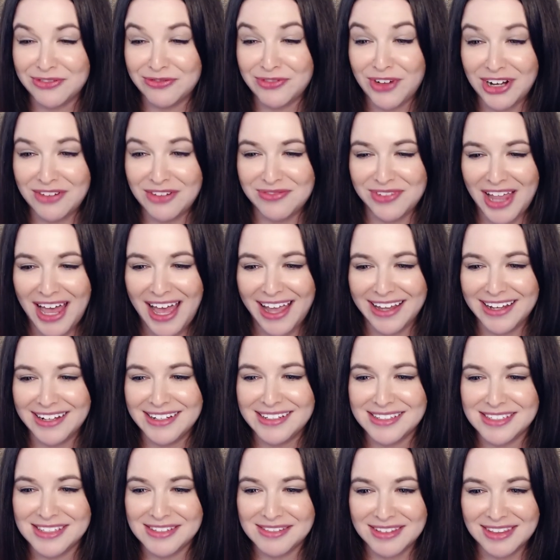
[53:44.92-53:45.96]
red
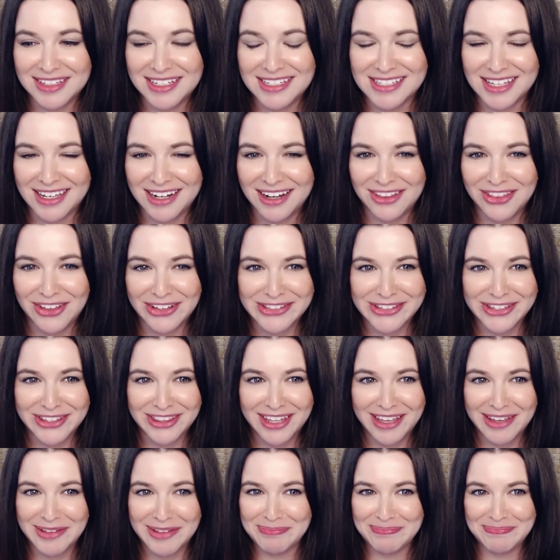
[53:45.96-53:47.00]
flags? Lisa, any thoughts on
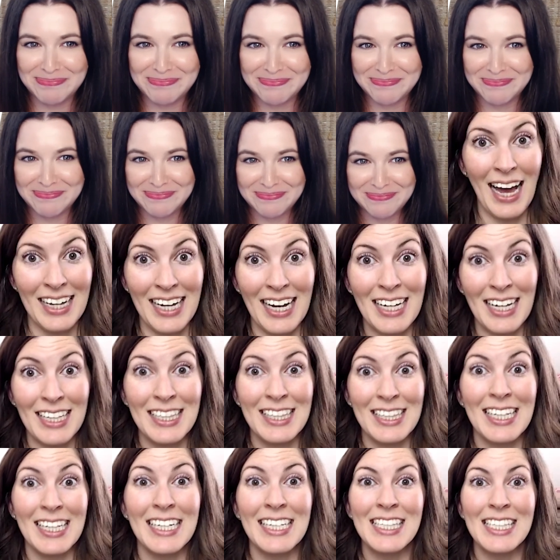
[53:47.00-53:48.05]
that? Yeah,
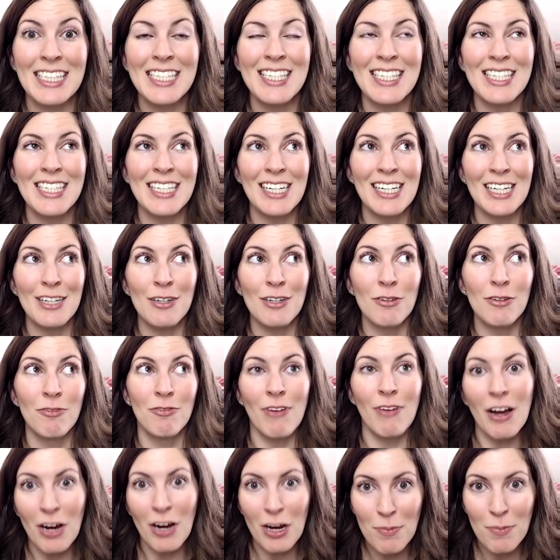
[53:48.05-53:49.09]
it's
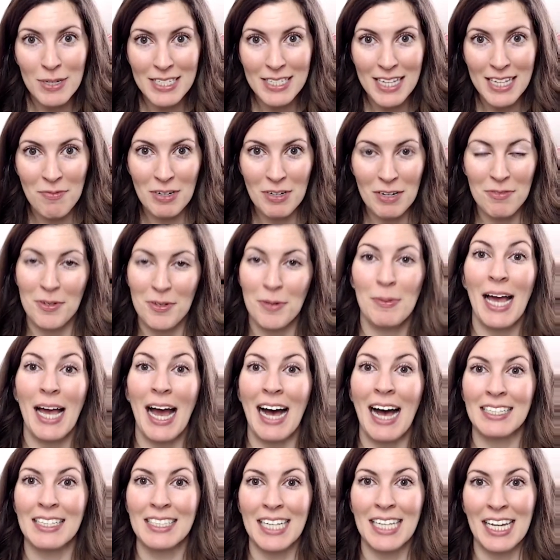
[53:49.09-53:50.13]
very perceptive to be
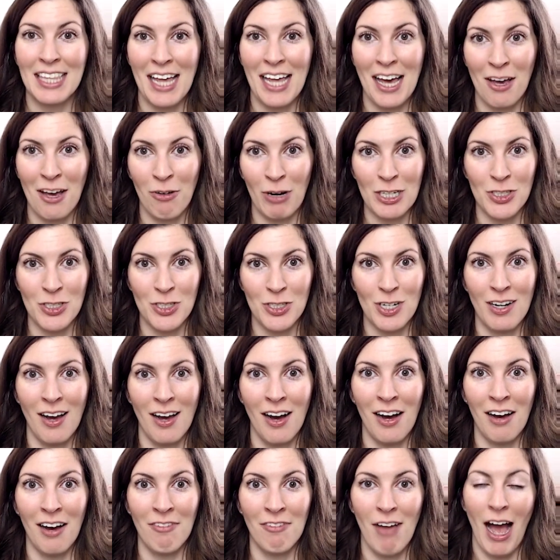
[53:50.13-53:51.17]
asking that question
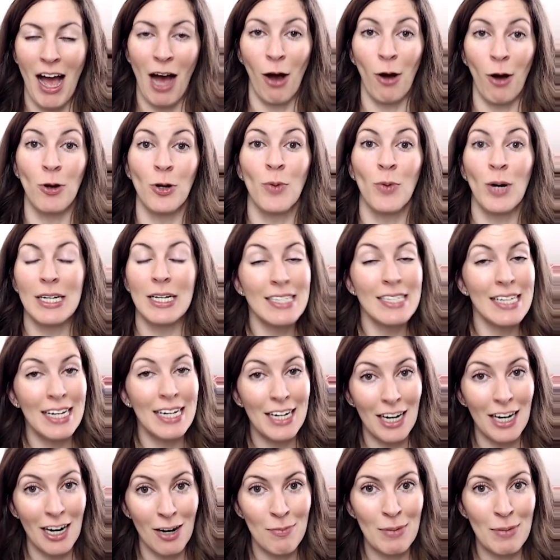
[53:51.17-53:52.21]
of how do I take
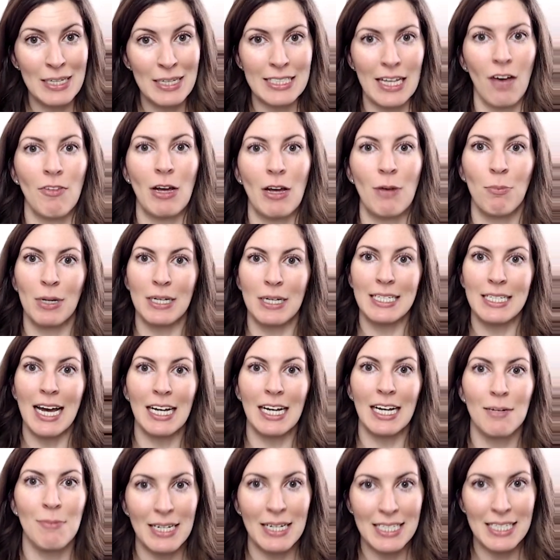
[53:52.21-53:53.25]
care of myself and
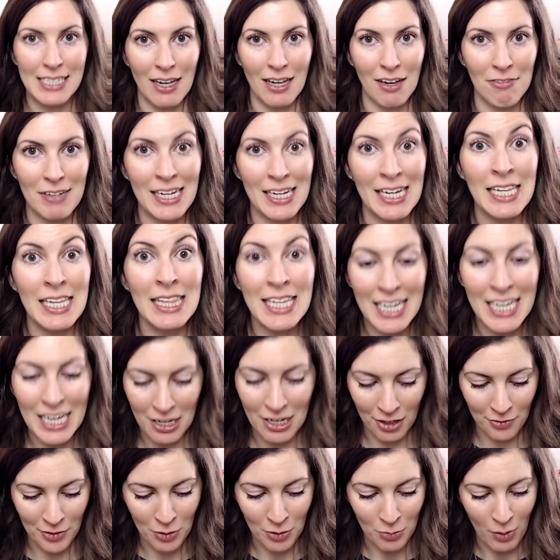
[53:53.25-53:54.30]
protect myself in the
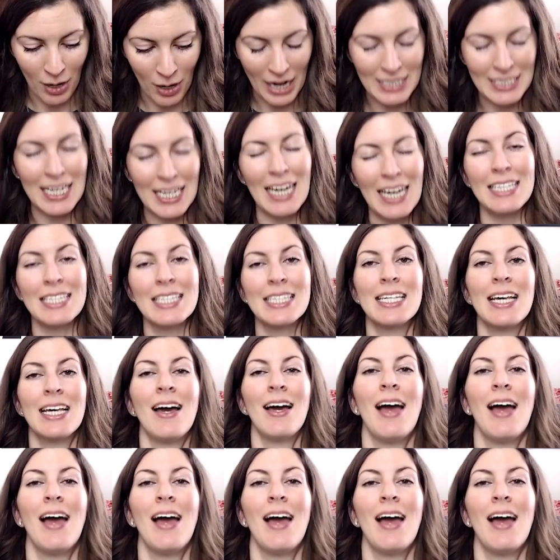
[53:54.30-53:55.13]
interview process?